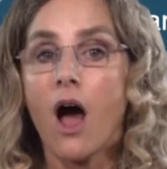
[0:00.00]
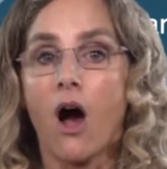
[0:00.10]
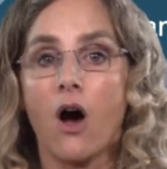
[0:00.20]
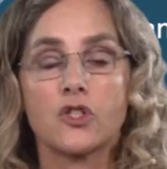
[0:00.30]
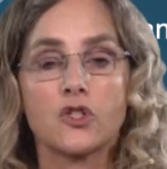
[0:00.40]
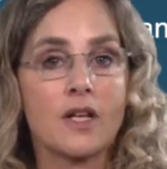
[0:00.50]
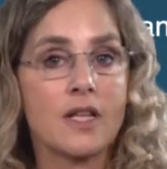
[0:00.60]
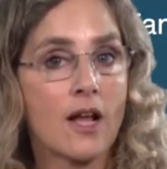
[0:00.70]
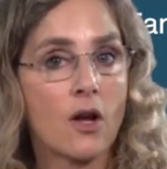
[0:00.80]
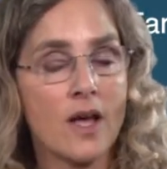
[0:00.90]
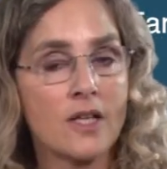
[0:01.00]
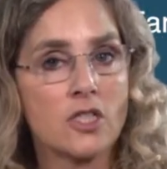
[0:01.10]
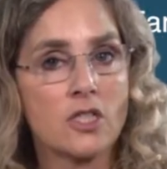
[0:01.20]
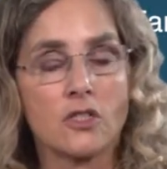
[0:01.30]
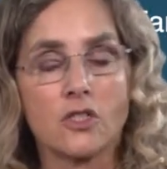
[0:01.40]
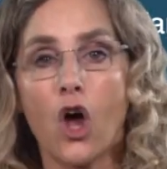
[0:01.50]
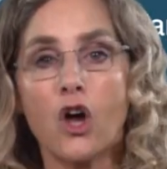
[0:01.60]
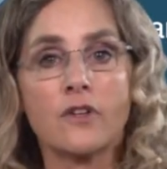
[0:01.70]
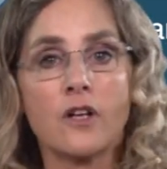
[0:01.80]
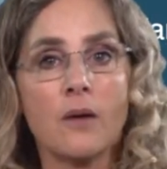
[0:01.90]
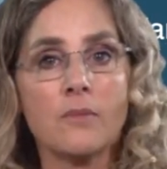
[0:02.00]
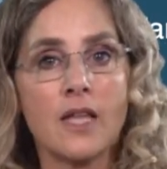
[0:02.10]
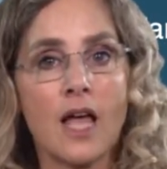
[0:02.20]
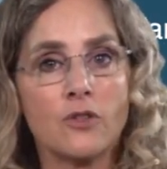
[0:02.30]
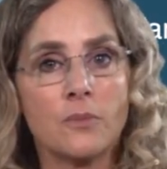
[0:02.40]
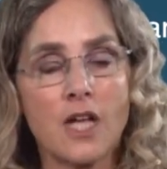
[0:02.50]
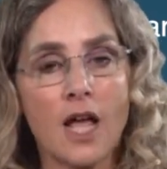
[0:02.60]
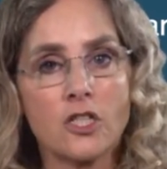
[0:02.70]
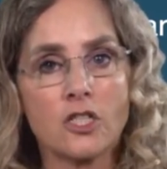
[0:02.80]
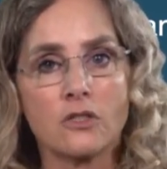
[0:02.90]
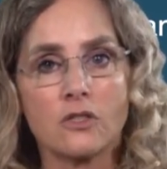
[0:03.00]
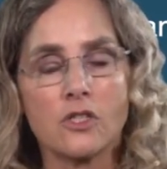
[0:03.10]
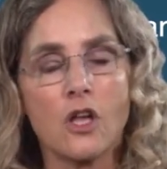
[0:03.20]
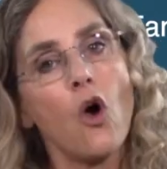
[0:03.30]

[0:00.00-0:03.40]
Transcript: Answering their questions, overcoming their objections.